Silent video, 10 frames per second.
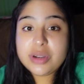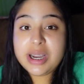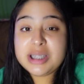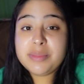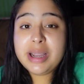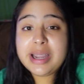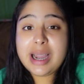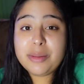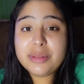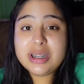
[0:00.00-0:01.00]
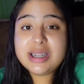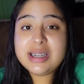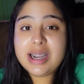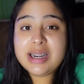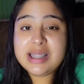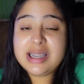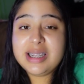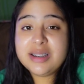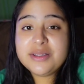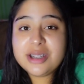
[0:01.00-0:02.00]
guys, my camera died in the
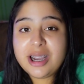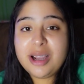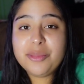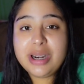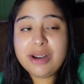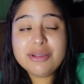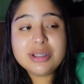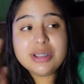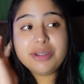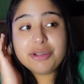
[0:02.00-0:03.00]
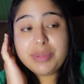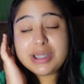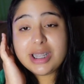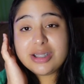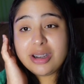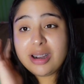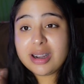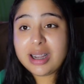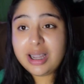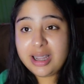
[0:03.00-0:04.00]
nick of time when I was done with my TED
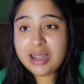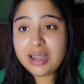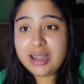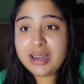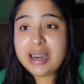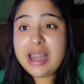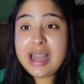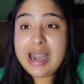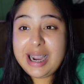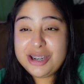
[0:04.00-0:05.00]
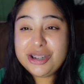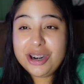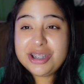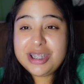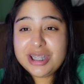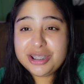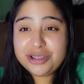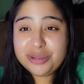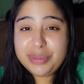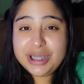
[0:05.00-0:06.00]
Talk, and I charged it a
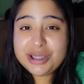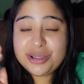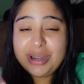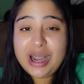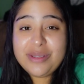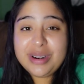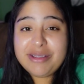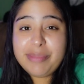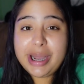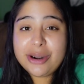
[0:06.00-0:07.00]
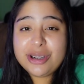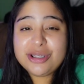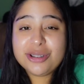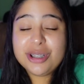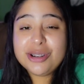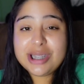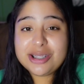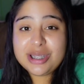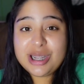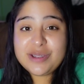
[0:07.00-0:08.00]
little bit to have enough battery to close out
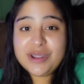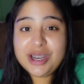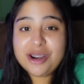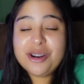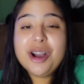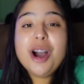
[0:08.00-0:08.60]
today's video.